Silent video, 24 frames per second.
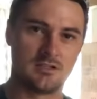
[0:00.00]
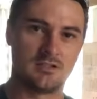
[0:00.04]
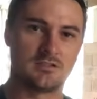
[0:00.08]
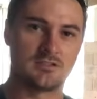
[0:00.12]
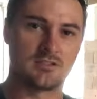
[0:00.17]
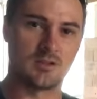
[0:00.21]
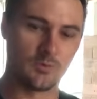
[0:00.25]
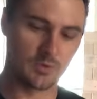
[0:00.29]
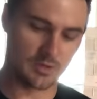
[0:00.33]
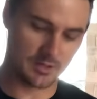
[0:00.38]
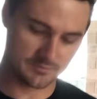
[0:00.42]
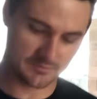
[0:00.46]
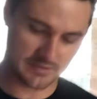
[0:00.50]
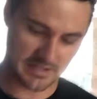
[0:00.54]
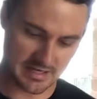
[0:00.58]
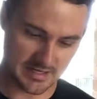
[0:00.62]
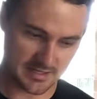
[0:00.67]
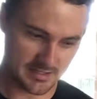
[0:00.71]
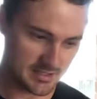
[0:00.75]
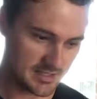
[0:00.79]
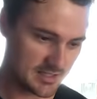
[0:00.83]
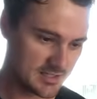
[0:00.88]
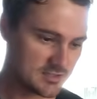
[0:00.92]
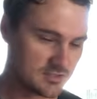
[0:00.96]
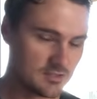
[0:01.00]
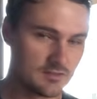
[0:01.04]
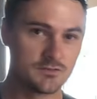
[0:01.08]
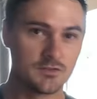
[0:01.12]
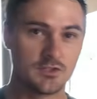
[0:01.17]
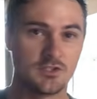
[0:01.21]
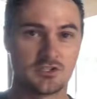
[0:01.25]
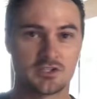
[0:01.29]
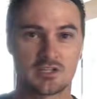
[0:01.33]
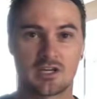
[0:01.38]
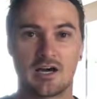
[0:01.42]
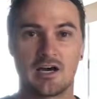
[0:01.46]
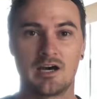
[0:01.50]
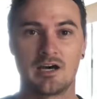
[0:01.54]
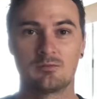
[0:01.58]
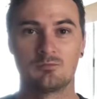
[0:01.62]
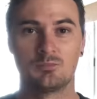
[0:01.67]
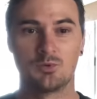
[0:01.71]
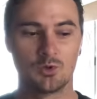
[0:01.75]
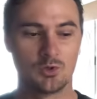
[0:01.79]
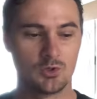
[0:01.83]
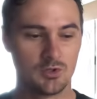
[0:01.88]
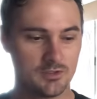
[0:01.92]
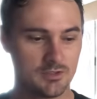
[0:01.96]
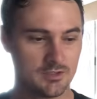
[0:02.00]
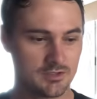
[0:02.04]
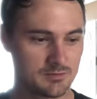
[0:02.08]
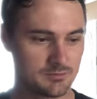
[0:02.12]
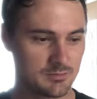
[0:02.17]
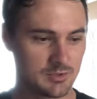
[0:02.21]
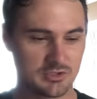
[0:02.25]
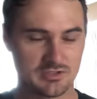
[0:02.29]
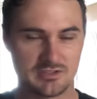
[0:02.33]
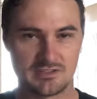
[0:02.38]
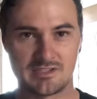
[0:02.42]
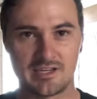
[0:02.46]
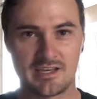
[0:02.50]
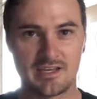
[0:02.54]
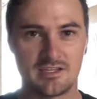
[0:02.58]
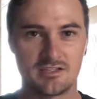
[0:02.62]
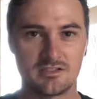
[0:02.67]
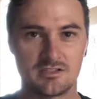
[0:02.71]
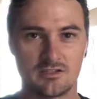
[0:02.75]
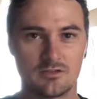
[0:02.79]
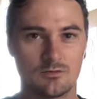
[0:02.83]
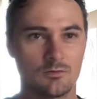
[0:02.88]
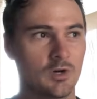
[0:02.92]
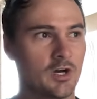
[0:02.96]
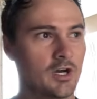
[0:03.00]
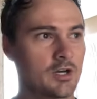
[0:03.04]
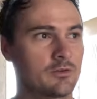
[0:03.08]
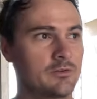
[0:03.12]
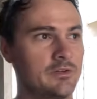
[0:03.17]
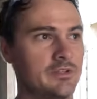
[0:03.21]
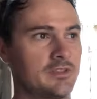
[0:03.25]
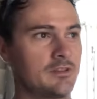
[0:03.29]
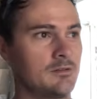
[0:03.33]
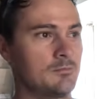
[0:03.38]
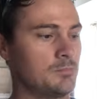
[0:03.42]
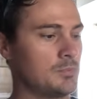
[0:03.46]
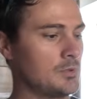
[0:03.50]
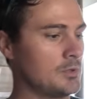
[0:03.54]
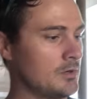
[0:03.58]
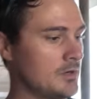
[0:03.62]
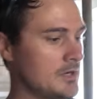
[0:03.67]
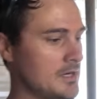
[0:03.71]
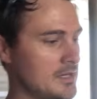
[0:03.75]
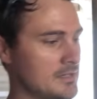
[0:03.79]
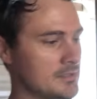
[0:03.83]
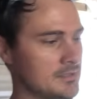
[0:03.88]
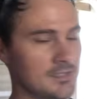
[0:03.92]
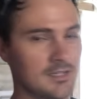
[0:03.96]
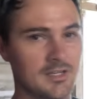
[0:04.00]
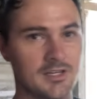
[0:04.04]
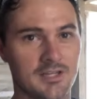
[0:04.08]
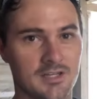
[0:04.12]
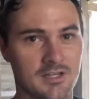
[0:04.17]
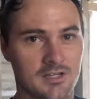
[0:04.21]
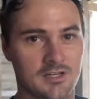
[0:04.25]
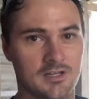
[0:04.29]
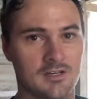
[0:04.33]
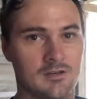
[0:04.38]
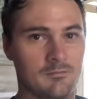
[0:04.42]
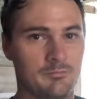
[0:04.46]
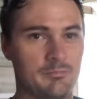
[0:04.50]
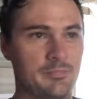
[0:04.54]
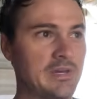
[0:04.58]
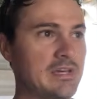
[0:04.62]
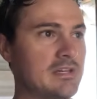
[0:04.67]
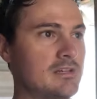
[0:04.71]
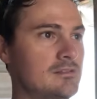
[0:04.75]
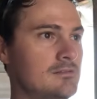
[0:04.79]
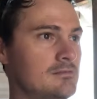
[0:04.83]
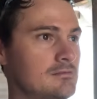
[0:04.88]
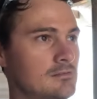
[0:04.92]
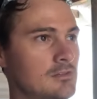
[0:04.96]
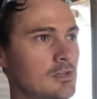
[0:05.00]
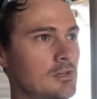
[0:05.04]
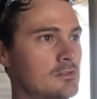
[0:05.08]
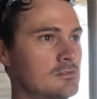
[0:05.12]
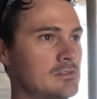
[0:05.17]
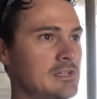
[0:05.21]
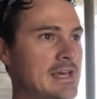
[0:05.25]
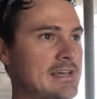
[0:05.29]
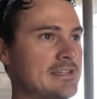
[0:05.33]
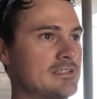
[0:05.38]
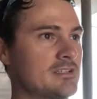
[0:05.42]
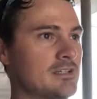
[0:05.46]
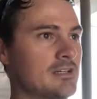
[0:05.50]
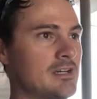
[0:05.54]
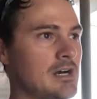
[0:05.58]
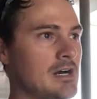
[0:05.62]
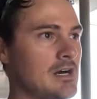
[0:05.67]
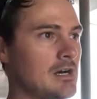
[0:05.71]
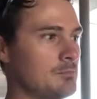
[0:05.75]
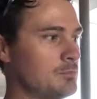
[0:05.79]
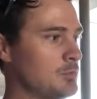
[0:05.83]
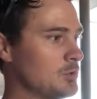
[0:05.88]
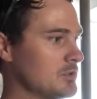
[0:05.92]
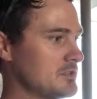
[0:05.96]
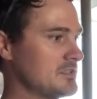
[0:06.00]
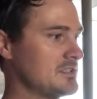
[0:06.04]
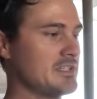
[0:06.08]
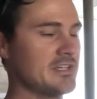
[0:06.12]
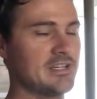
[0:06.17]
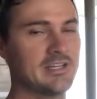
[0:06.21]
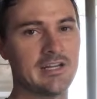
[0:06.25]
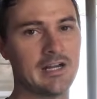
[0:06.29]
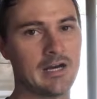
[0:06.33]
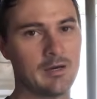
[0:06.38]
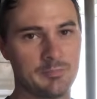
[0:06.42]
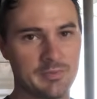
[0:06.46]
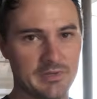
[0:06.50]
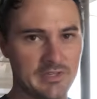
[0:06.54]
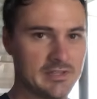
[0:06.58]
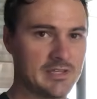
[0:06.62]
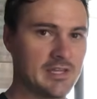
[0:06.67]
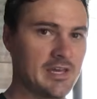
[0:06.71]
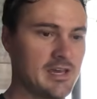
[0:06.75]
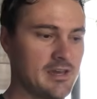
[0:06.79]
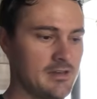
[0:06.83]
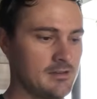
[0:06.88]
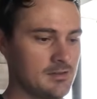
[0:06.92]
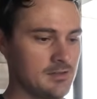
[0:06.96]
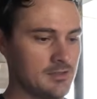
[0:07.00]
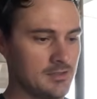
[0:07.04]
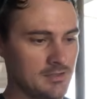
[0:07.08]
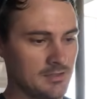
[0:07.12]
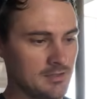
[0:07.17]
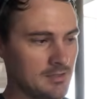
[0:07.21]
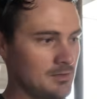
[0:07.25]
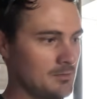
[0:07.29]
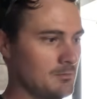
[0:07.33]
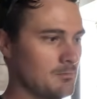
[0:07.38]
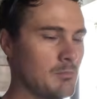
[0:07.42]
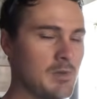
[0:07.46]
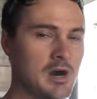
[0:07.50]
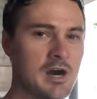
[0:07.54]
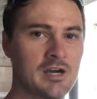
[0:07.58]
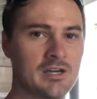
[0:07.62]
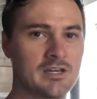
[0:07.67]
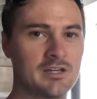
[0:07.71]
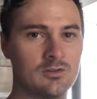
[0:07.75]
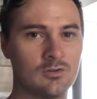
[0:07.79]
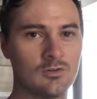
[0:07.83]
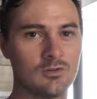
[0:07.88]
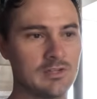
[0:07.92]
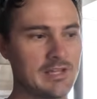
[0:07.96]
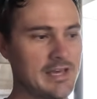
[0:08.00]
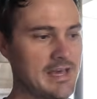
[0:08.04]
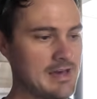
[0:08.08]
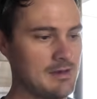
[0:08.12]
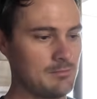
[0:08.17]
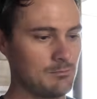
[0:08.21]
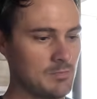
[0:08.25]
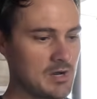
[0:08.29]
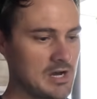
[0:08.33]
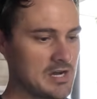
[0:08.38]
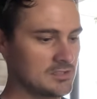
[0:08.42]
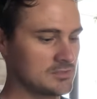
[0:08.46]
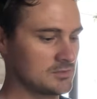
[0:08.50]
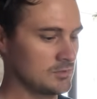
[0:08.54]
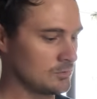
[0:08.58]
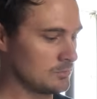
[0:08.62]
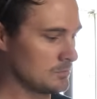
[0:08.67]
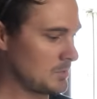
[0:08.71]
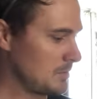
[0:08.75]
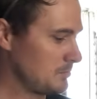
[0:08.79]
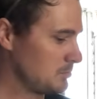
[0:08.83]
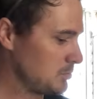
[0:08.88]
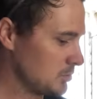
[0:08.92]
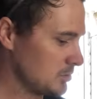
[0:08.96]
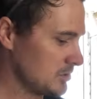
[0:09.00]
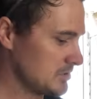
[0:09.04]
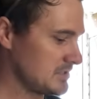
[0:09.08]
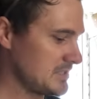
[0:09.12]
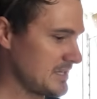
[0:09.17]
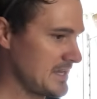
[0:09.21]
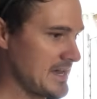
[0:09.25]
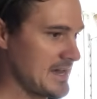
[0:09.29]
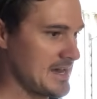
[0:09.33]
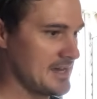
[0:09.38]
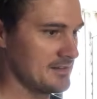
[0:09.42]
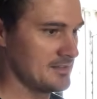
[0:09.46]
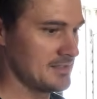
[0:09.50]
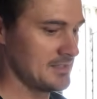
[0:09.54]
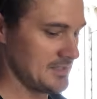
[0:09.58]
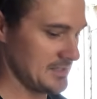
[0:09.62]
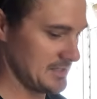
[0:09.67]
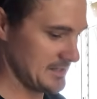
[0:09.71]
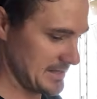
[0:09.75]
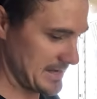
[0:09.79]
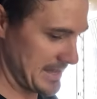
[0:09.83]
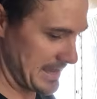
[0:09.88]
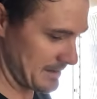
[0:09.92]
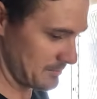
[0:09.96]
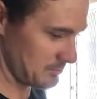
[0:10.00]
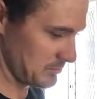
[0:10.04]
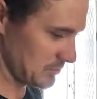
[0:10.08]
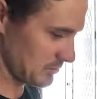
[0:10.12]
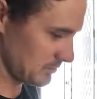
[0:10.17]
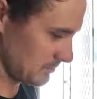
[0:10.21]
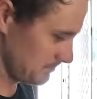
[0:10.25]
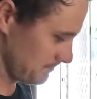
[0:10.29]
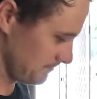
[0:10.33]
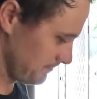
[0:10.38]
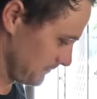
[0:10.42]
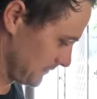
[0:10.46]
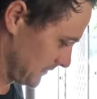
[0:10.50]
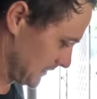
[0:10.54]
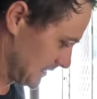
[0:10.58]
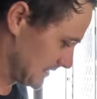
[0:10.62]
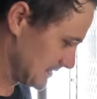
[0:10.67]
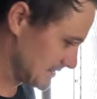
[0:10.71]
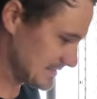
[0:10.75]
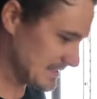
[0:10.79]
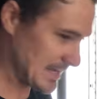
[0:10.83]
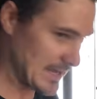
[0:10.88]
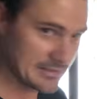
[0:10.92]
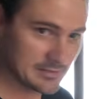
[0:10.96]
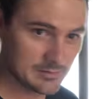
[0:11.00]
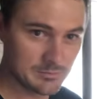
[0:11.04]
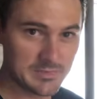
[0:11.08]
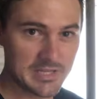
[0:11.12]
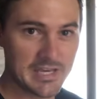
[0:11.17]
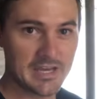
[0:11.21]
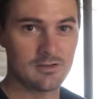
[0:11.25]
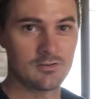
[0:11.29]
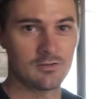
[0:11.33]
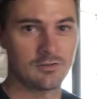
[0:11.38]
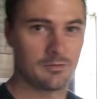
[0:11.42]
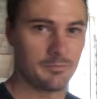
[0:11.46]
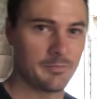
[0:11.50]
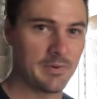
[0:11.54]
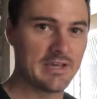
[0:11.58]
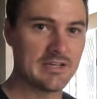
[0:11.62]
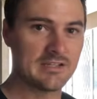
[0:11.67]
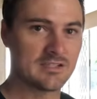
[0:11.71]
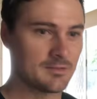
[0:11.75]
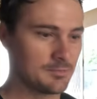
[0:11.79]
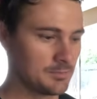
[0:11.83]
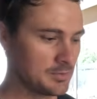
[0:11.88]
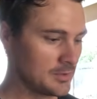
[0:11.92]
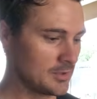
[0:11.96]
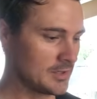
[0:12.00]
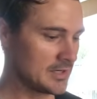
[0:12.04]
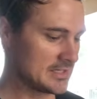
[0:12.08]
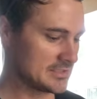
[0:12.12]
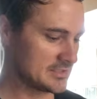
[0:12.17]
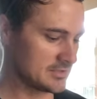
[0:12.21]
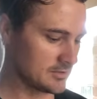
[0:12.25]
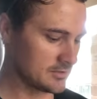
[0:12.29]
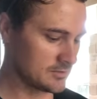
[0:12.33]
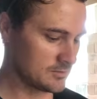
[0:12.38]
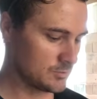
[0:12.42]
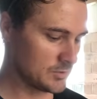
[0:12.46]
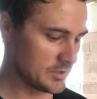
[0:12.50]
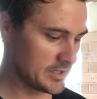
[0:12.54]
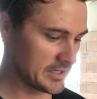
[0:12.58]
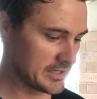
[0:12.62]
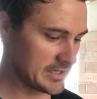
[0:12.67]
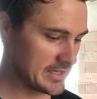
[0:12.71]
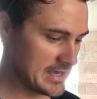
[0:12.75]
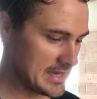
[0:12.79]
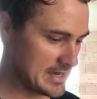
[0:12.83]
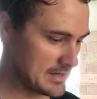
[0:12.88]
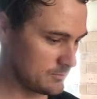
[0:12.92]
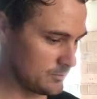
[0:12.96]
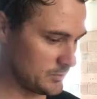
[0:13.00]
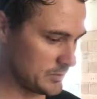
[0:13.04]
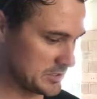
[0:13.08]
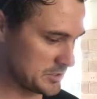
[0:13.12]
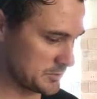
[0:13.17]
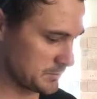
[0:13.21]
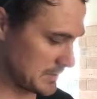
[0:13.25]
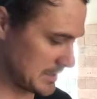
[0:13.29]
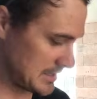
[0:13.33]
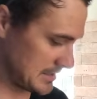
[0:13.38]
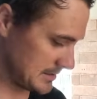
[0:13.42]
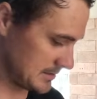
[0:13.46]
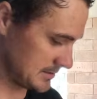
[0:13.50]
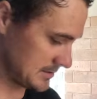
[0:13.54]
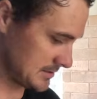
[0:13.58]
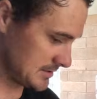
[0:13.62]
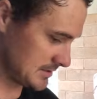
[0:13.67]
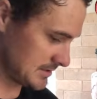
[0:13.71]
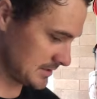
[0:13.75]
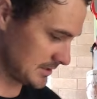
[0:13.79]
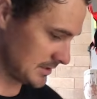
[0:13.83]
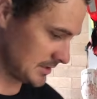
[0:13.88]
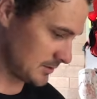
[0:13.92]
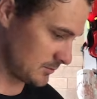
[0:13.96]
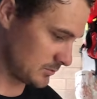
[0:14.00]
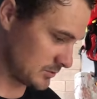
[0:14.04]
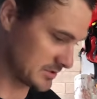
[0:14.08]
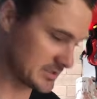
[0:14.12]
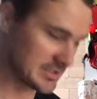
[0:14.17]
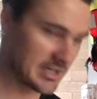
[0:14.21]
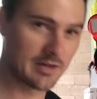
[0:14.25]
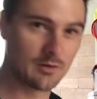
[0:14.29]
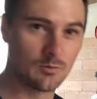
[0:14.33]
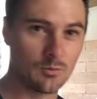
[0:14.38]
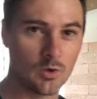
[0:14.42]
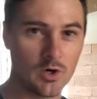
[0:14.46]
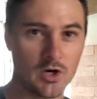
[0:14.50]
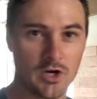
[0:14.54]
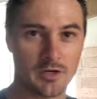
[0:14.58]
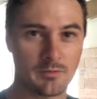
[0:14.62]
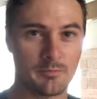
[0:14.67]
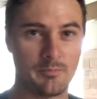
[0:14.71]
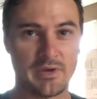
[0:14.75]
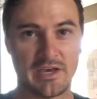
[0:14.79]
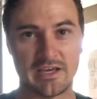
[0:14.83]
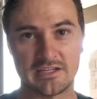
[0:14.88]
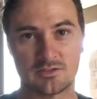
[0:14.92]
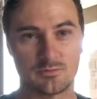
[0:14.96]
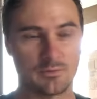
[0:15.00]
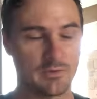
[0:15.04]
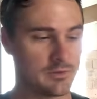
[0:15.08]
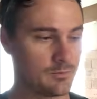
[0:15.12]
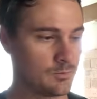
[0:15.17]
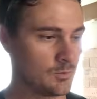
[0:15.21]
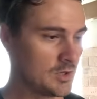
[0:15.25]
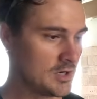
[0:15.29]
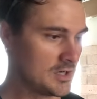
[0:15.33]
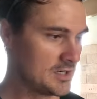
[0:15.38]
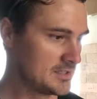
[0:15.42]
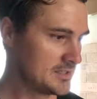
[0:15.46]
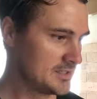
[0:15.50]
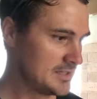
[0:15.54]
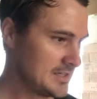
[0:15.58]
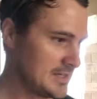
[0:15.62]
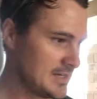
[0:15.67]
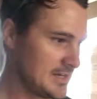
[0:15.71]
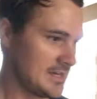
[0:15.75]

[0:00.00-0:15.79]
So what I've done is I've used cardboard because it's easier to work with than ply. Big long lengths of cardboard, set it up in there, mark it all out, marked all my boards out, named them, sat them down on a piece of ply so I could work out which one was going to work best with what.